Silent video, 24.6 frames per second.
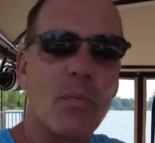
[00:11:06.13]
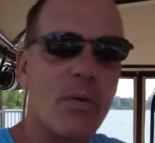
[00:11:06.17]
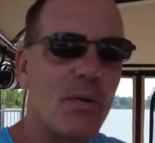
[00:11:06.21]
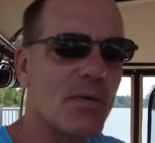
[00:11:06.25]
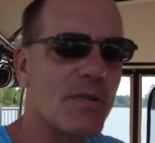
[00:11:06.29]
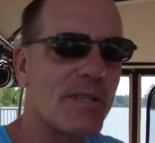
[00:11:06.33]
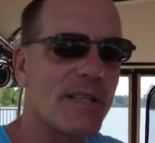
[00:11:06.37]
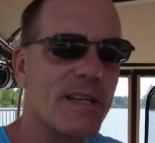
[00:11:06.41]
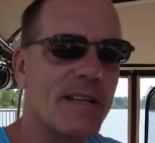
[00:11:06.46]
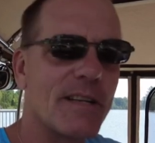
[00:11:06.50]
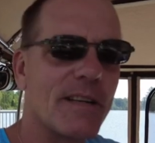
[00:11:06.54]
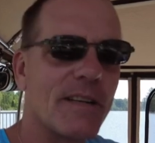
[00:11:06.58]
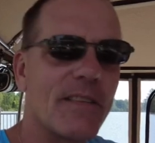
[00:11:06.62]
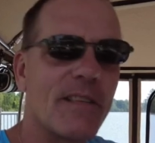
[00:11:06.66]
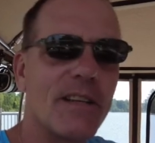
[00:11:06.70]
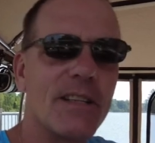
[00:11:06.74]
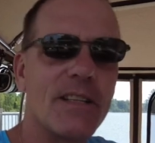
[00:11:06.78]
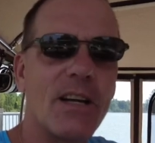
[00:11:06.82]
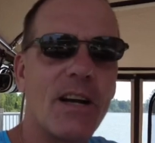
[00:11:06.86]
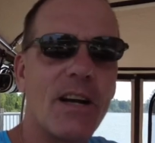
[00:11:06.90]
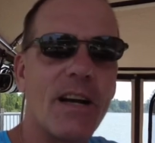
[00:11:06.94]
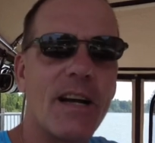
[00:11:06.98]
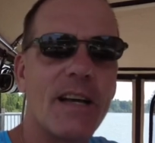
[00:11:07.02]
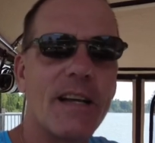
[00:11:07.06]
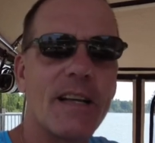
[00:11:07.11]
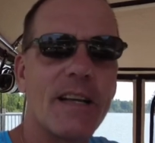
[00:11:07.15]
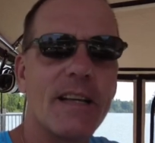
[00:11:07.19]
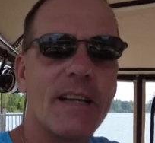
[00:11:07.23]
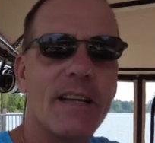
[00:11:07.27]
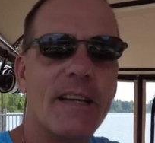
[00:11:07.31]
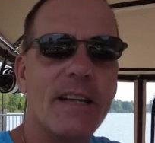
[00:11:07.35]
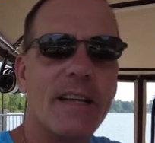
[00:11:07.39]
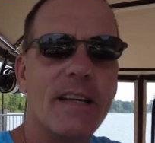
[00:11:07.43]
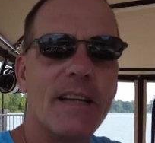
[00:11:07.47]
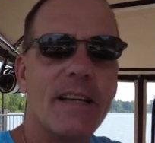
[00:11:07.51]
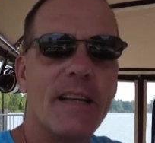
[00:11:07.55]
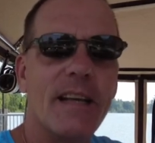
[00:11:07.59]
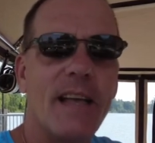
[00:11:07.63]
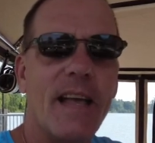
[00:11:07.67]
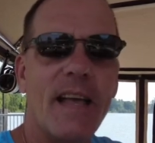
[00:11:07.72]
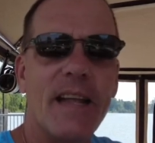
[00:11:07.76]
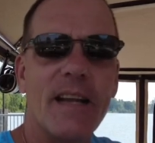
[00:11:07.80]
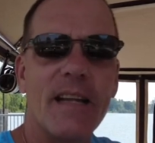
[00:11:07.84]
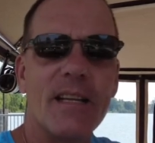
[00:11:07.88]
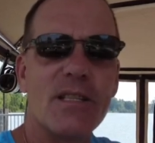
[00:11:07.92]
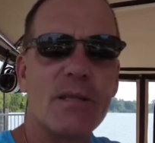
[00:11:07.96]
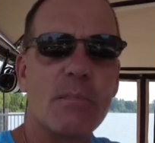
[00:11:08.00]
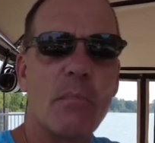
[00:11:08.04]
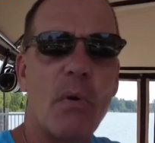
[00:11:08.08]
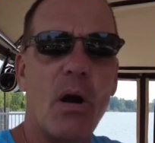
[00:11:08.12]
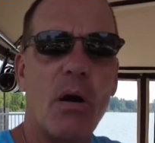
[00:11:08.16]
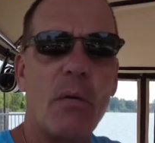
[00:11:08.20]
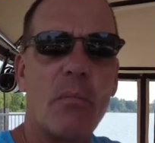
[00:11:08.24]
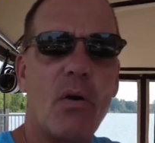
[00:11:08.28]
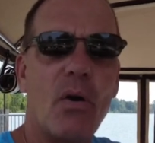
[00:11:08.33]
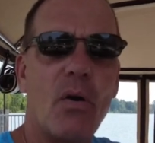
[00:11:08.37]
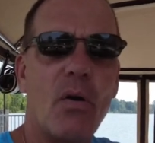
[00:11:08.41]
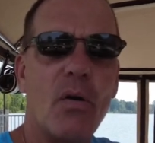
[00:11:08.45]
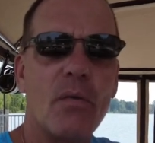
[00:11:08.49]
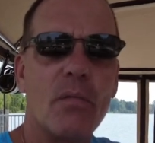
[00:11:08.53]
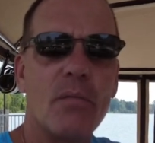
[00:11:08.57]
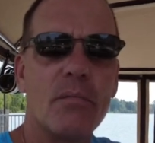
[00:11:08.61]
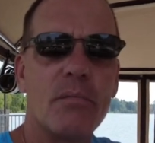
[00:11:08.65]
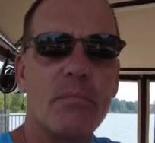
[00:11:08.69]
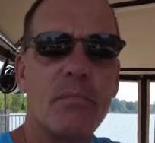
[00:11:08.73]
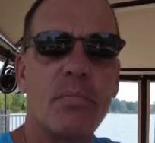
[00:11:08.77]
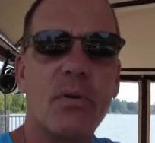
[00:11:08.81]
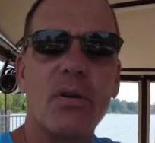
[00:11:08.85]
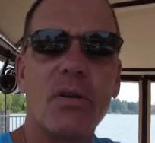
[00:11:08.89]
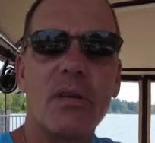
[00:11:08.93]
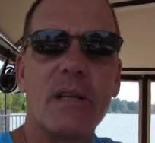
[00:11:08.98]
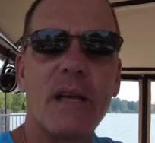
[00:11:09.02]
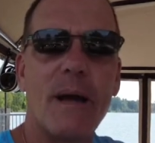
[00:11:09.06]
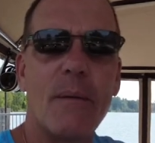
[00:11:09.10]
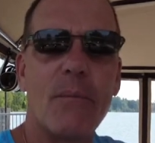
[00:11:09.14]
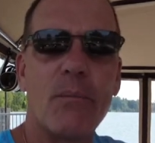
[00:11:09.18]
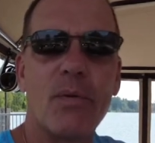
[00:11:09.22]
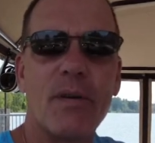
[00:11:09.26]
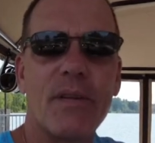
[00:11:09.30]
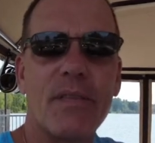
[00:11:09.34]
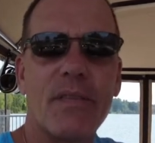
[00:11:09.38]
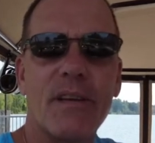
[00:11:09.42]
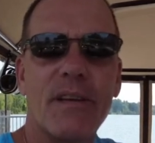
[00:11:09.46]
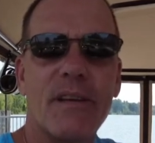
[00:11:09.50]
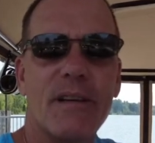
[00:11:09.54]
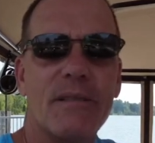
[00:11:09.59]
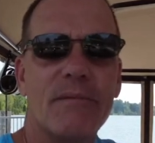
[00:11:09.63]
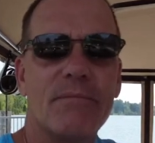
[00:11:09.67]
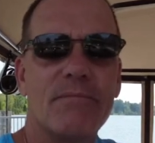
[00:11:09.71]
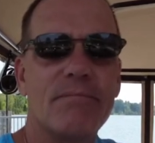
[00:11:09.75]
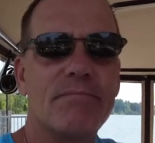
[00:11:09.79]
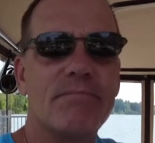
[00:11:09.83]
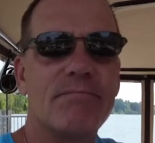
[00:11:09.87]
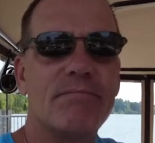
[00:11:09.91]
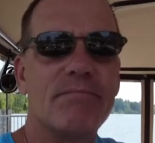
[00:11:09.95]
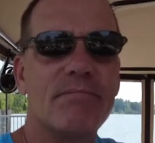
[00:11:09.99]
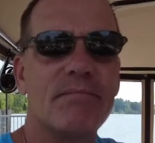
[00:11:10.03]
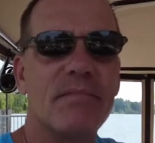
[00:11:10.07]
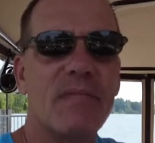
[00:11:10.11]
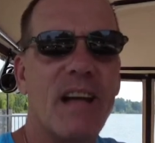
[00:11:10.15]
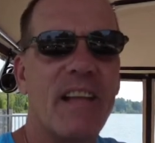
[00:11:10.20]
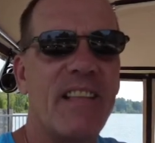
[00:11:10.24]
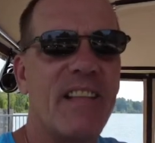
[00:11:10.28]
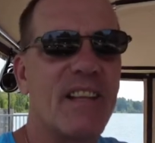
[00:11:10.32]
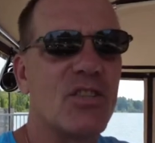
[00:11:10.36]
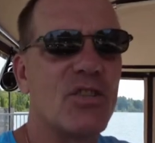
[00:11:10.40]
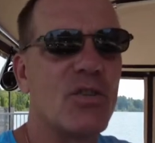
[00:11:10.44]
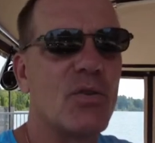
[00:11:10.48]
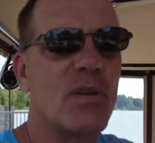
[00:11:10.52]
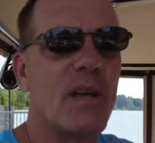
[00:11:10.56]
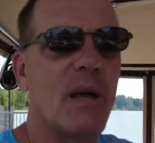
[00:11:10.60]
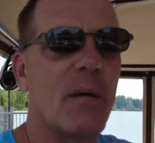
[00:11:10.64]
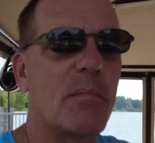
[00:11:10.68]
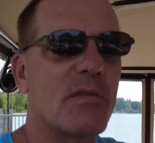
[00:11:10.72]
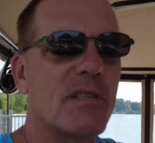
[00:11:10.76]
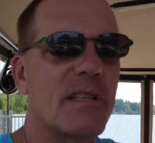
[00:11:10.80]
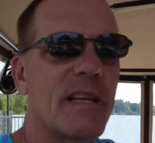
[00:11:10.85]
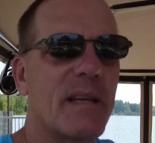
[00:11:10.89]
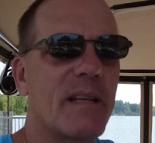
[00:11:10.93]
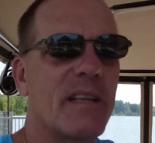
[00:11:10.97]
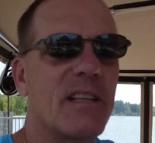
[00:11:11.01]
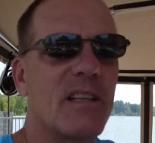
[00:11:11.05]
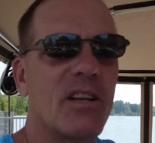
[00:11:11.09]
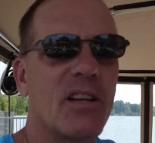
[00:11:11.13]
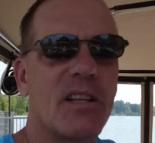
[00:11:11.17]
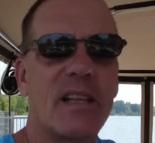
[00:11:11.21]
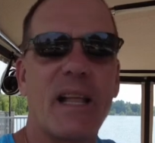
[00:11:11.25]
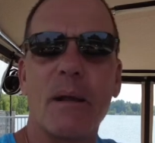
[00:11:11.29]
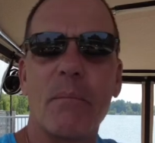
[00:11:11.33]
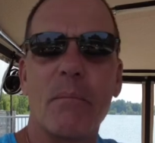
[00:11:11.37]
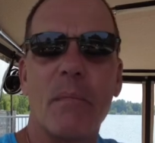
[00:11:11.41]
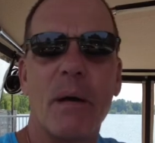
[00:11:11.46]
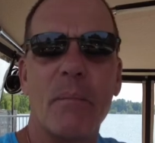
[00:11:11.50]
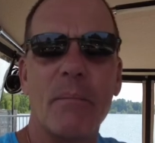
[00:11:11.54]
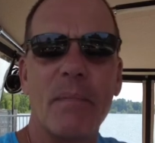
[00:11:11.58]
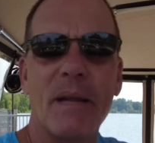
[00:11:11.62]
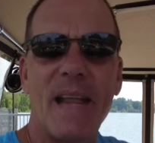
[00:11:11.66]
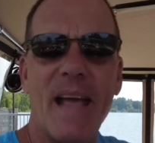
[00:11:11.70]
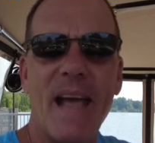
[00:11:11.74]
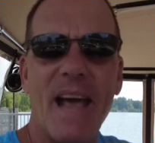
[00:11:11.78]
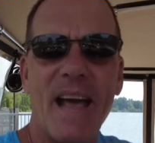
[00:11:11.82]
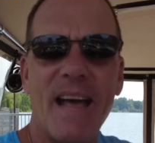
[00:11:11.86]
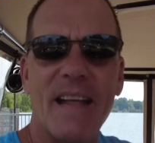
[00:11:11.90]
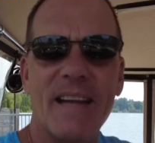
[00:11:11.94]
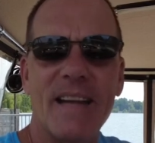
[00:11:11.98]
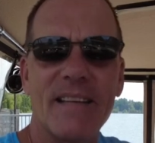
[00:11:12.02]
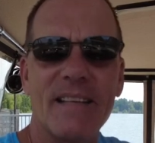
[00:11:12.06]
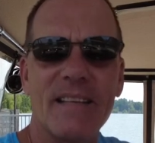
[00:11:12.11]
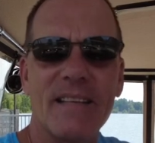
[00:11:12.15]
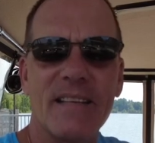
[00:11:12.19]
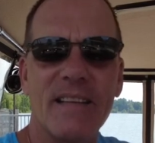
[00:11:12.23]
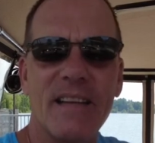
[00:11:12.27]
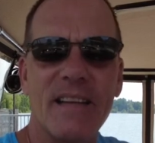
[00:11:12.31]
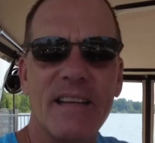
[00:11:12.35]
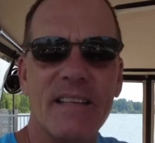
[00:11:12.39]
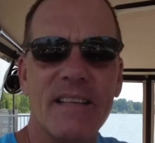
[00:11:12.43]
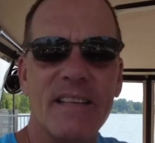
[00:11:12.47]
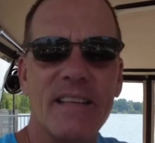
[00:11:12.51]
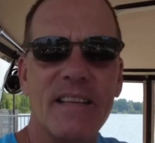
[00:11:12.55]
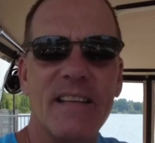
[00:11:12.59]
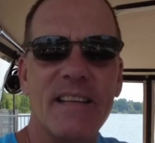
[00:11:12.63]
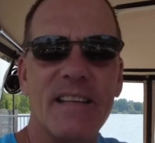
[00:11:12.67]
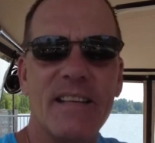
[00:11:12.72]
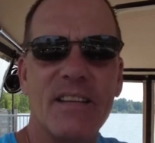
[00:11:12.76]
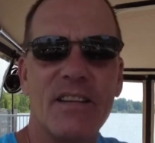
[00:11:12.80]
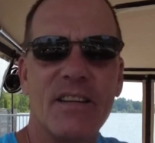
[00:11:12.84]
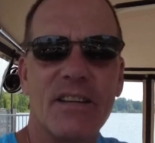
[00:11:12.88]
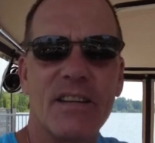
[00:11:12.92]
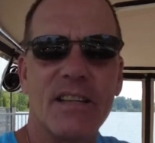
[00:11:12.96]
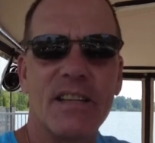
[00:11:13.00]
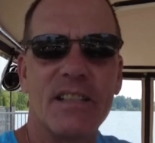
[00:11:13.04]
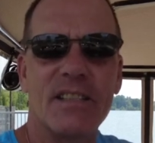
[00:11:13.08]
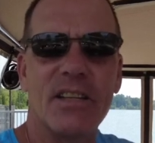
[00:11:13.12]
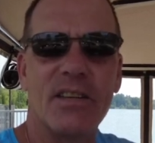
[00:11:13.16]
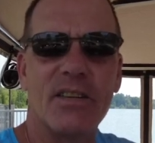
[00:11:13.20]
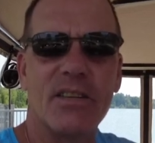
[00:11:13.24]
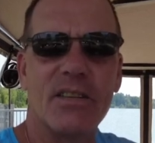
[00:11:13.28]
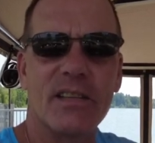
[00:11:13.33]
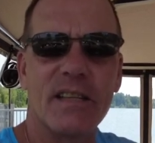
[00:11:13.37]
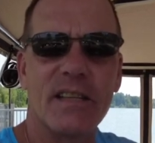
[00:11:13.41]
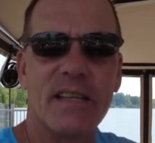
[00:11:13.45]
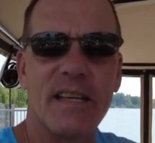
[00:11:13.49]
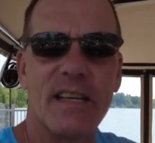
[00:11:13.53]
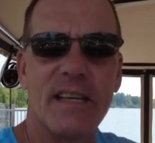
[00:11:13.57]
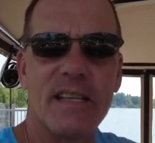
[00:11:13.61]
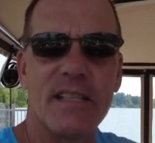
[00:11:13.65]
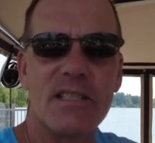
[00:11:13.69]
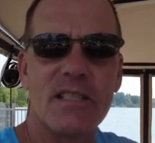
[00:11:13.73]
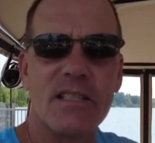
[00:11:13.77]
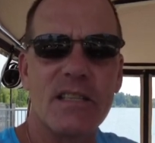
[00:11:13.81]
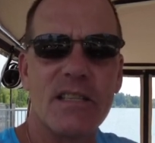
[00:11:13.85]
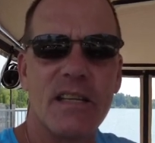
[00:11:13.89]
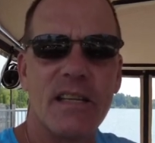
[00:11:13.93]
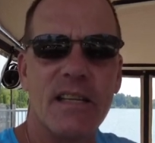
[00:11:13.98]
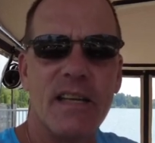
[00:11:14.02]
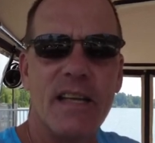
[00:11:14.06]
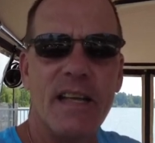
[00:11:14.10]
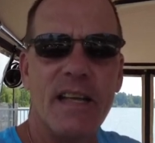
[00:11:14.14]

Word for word: We were sitting on the dock, and a small boat pulled up with a, I think two couples like looked like mom and dad and and, and their adult kids,